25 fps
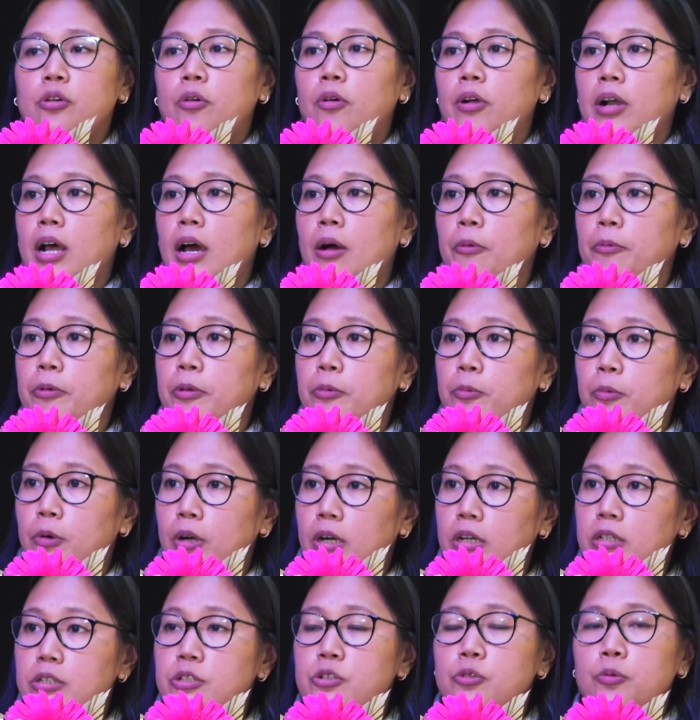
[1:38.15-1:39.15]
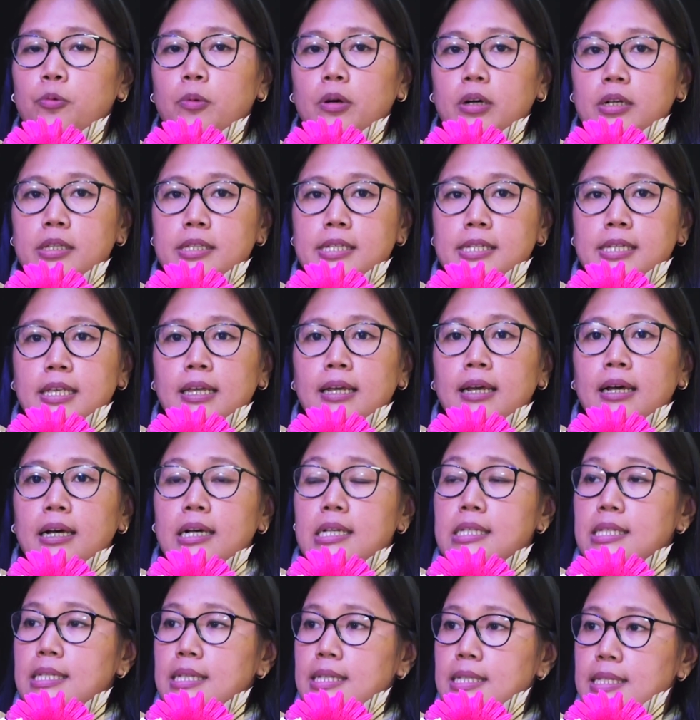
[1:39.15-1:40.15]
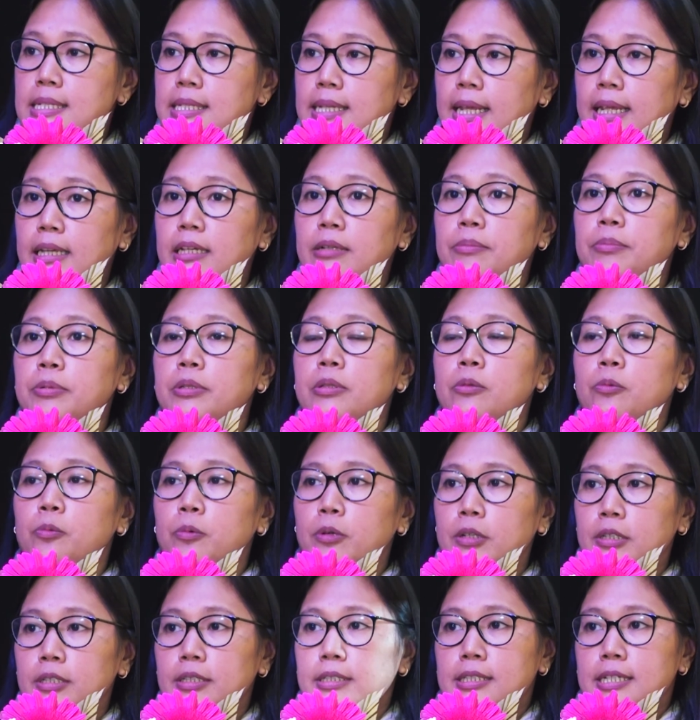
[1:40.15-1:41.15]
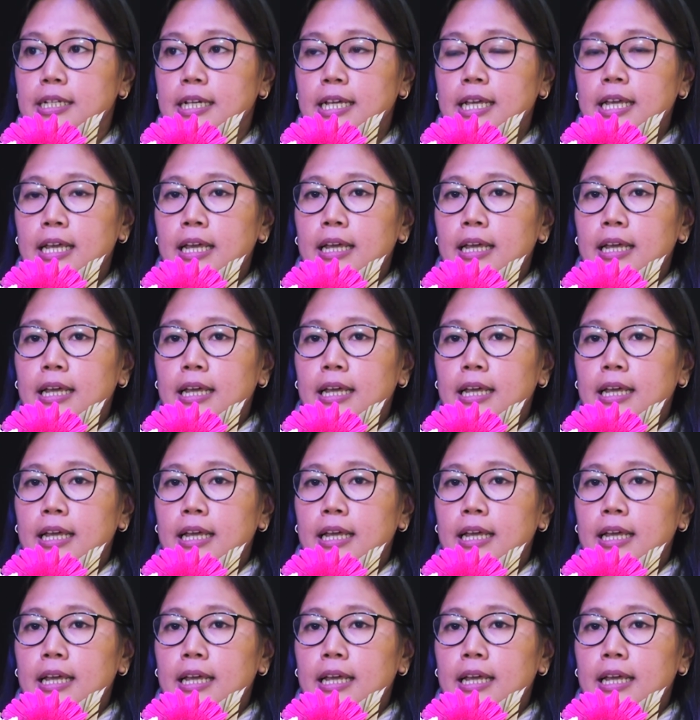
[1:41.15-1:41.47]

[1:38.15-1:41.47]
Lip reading: or how we work towards a sustainable world